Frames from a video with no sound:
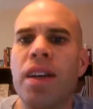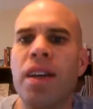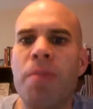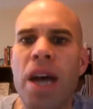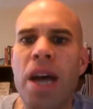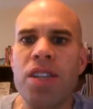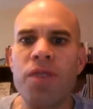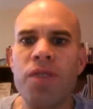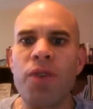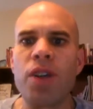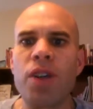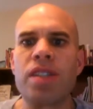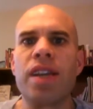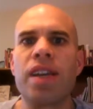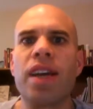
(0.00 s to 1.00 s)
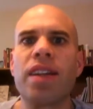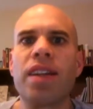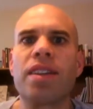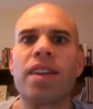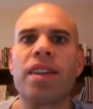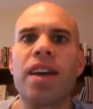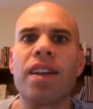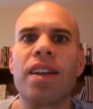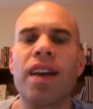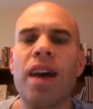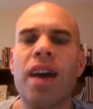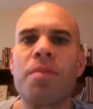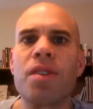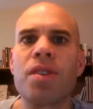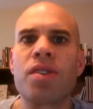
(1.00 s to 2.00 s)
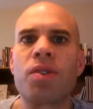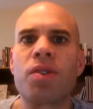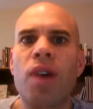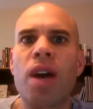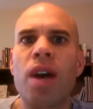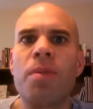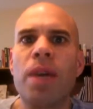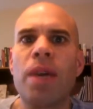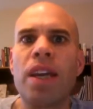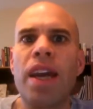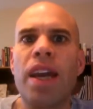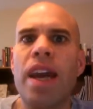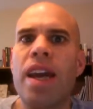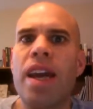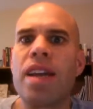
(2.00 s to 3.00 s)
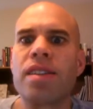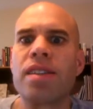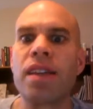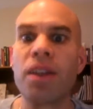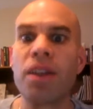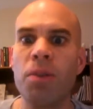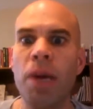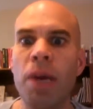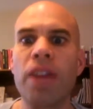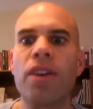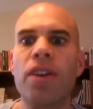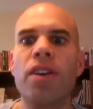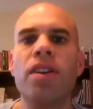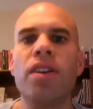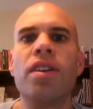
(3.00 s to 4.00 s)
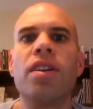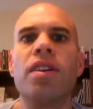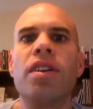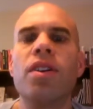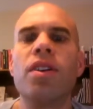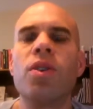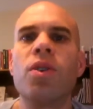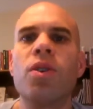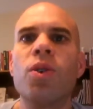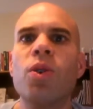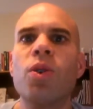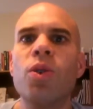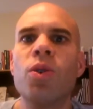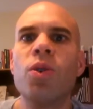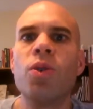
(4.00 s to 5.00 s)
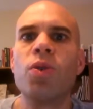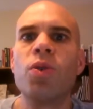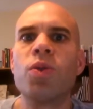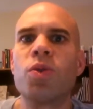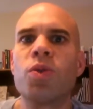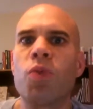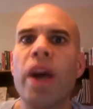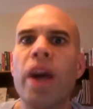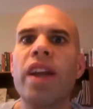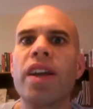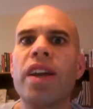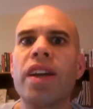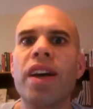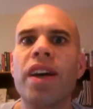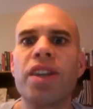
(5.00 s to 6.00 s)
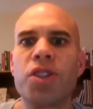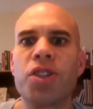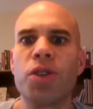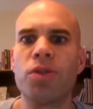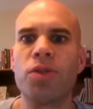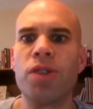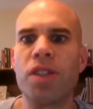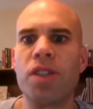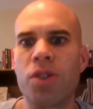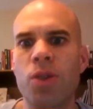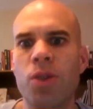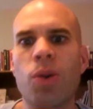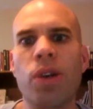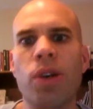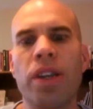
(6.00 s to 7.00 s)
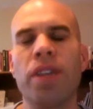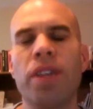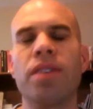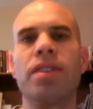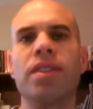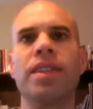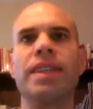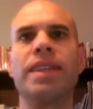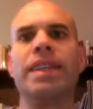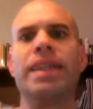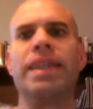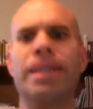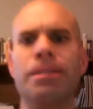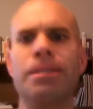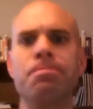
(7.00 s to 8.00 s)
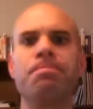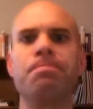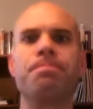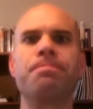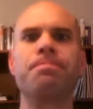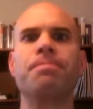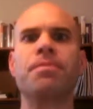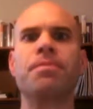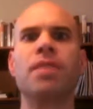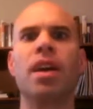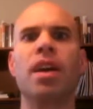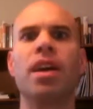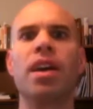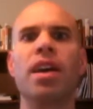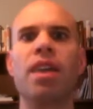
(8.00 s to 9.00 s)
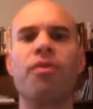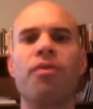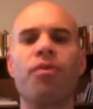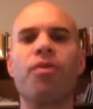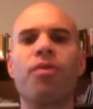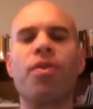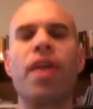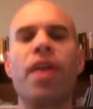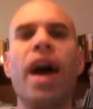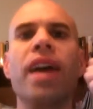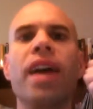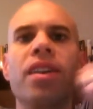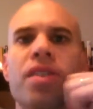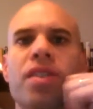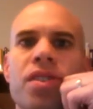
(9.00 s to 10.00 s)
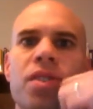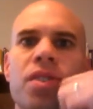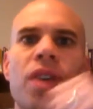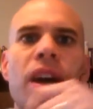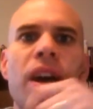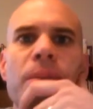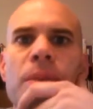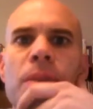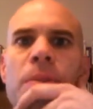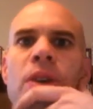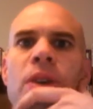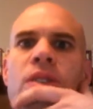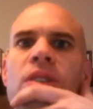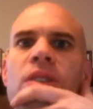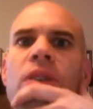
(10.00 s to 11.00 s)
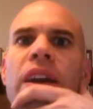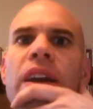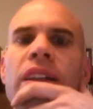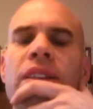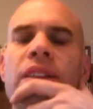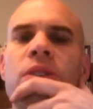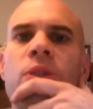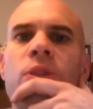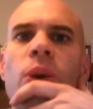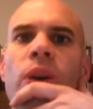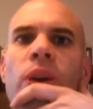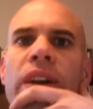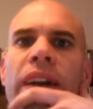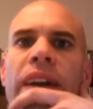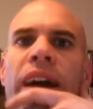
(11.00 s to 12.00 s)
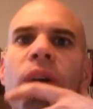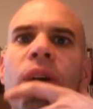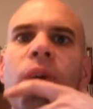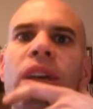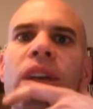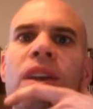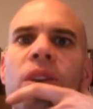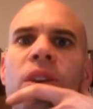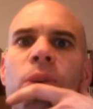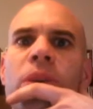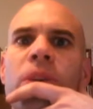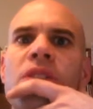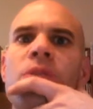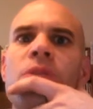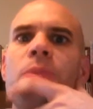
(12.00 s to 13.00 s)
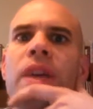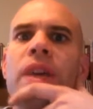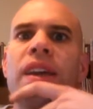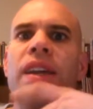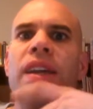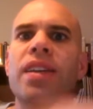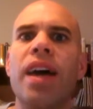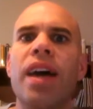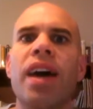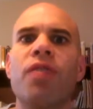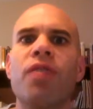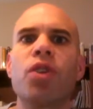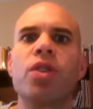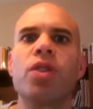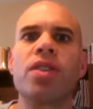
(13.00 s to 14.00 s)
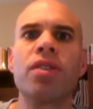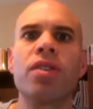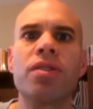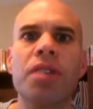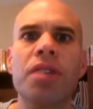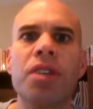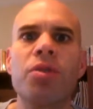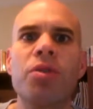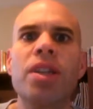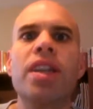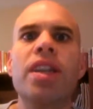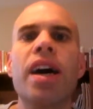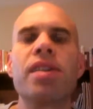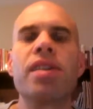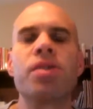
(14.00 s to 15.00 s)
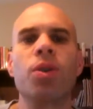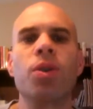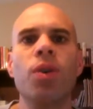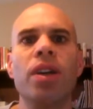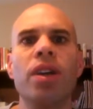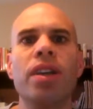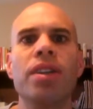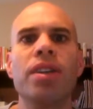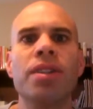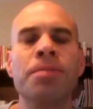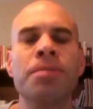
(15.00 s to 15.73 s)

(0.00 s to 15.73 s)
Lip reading: Imagine for a second that I'm describing a single mother who's writing a children's story. Um, if that described the person writing the story, how eager would you be to have your children read that story?